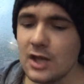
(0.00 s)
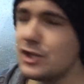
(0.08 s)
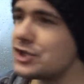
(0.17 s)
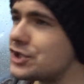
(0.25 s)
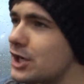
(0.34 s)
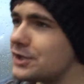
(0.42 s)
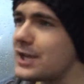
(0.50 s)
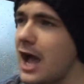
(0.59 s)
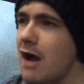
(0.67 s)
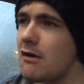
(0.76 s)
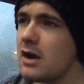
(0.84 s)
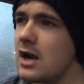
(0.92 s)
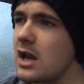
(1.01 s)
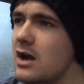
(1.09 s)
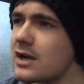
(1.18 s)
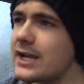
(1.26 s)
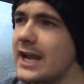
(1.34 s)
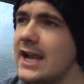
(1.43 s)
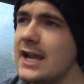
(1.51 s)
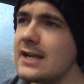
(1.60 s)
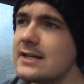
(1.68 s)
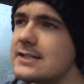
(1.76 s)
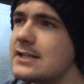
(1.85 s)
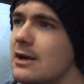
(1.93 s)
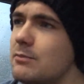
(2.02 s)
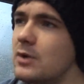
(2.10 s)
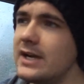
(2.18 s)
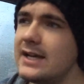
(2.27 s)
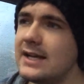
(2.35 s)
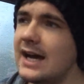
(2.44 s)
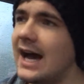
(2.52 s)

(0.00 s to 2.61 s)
You should go looking somewhere